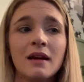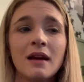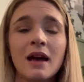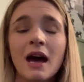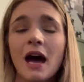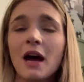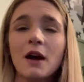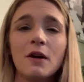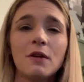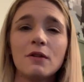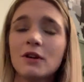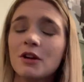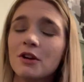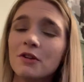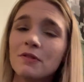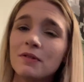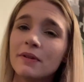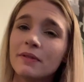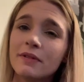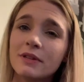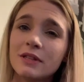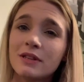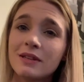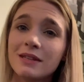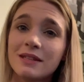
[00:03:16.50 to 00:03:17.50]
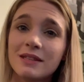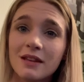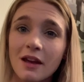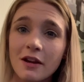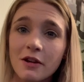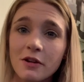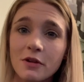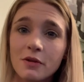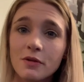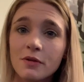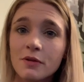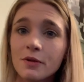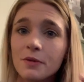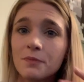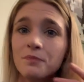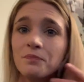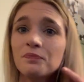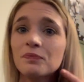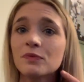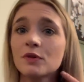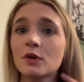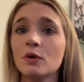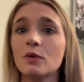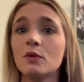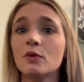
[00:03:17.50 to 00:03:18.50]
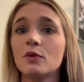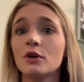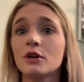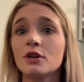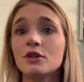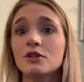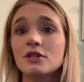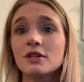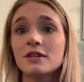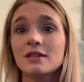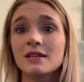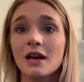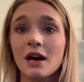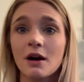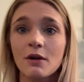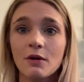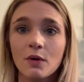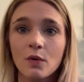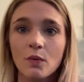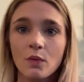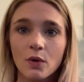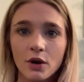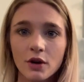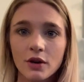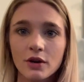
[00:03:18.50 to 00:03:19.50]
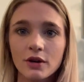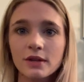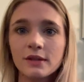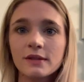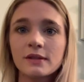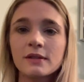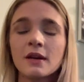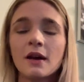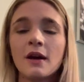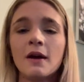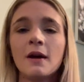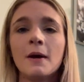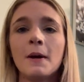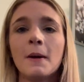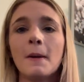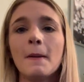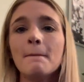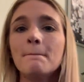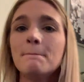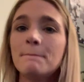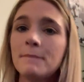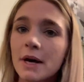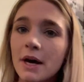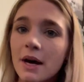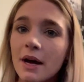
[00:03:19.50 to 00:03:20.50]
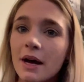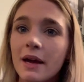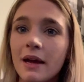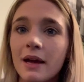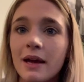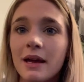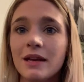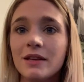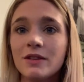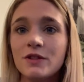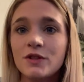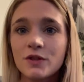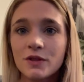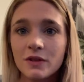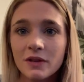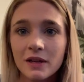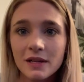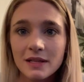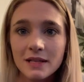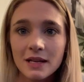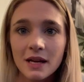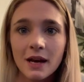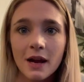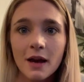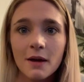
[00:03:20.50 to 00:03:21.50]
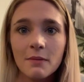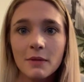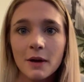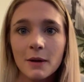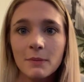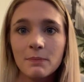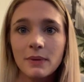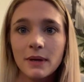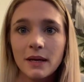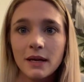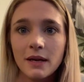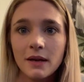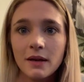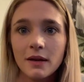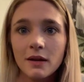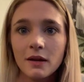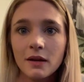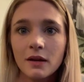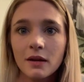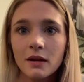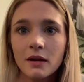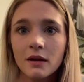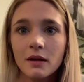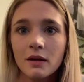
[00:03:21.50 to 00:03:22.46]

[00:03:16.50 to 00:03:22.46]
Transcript: don't know if it was this cycle or just how it works, but as soon as I got my peak